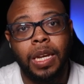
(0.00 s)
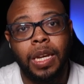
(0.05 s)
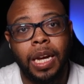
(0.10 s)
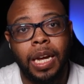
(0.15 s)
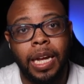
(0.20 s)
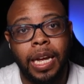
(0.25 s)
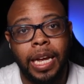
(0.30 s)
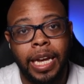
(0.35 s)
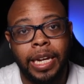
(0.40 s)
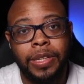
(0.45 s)

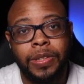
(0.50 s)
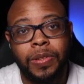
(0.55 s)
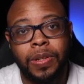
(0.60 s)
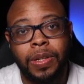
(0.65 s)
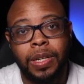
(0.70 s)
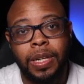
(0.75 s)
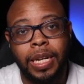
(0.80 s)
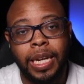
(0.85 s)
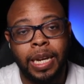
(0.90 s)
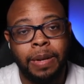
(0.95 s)
an
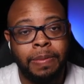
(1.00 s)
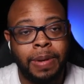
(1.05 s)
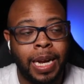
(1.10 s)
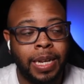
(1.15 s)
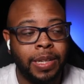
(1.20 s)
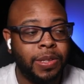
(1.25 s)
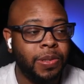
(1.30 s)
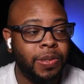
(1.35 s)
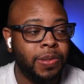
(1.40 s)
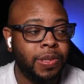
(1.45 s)
extra
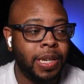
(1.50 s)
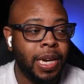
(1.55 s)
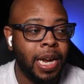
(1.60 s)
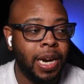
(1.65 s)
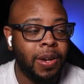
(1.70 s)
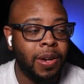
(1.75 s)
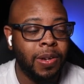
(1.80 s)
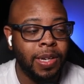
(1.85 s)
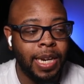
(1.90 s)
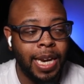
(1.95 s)
M.2
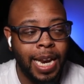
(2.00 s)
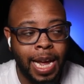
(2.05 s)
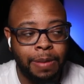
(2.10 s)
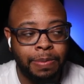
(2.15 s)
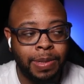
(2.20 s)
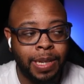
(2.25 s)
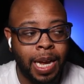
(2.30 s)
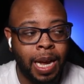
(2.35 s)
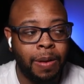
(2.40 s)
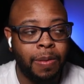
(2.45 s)
slot on your
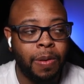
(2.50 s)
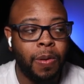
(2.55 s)
laptop,